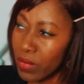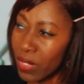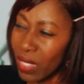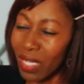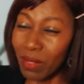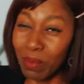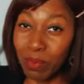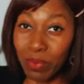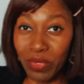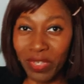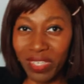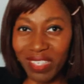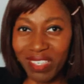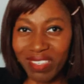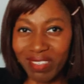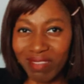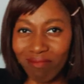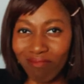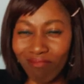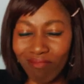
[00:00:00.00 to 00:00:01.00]
I
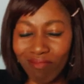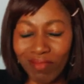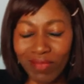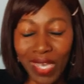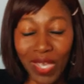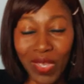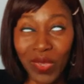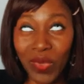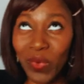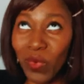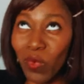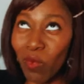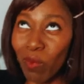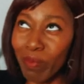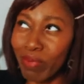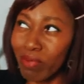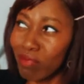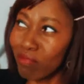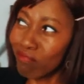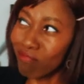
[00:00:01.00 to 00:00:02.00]
pray, I
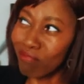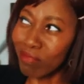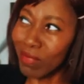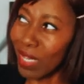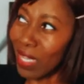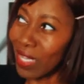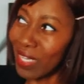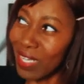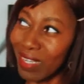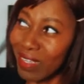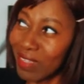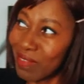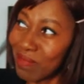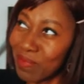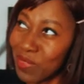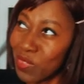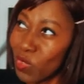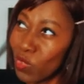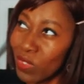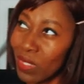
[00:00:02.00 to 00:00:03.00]
hope,
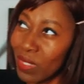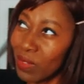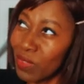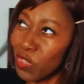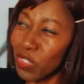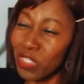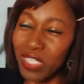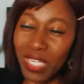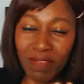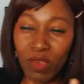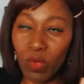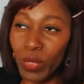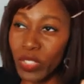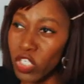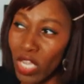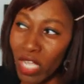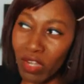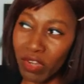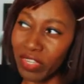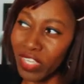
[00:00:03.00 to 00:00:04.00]
no, you could never wish
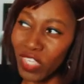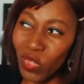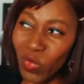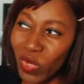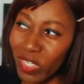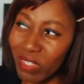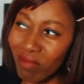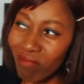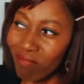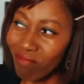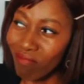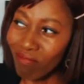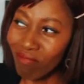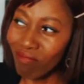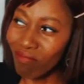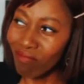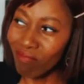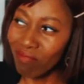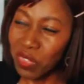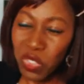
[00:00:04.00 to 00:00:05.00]
hell on anyone.
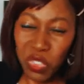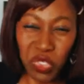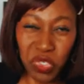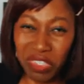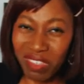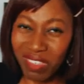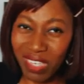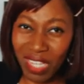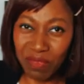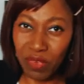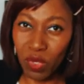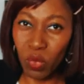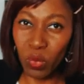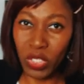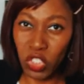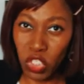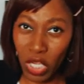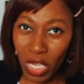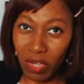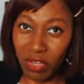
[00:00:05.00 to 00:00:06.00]
You could never
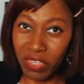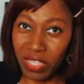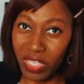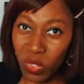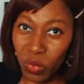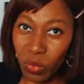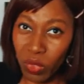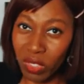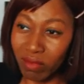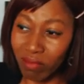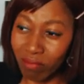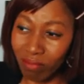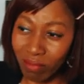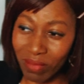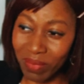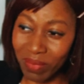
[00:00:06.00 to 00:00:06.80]
wish hell on anyone.